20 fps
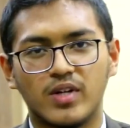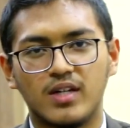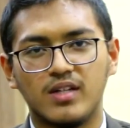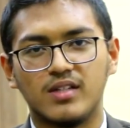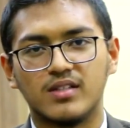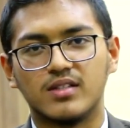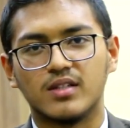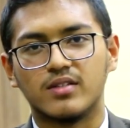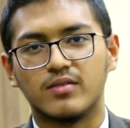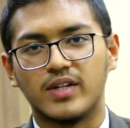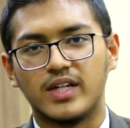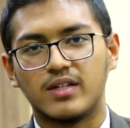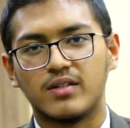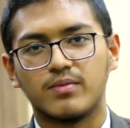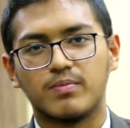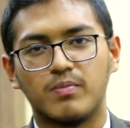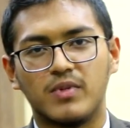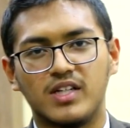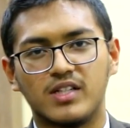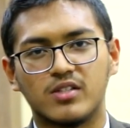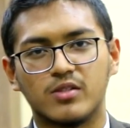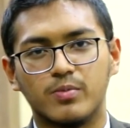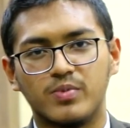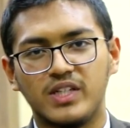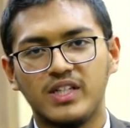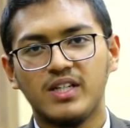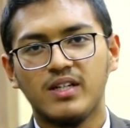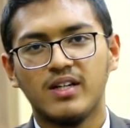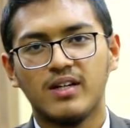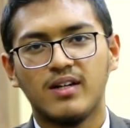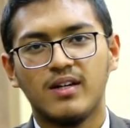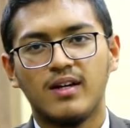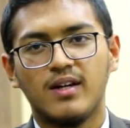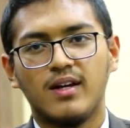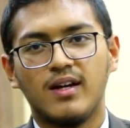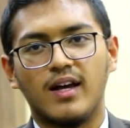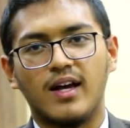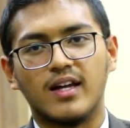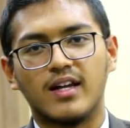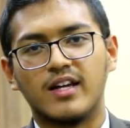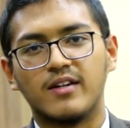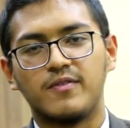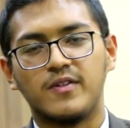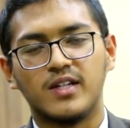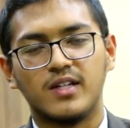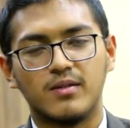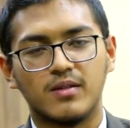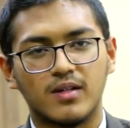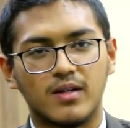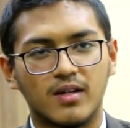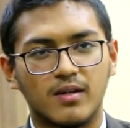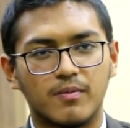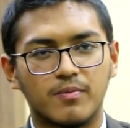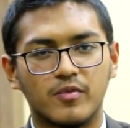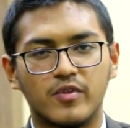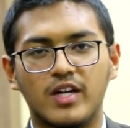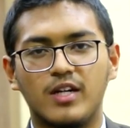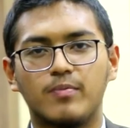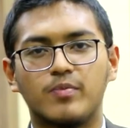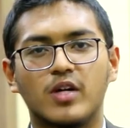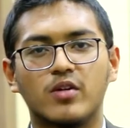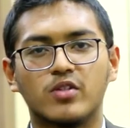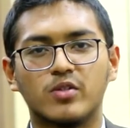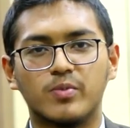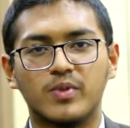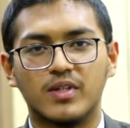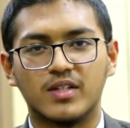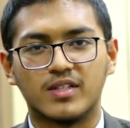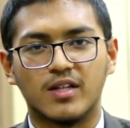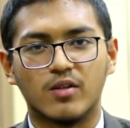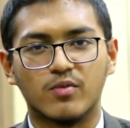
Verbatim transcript: really is a great place to be, and I feel uh, really proud to be a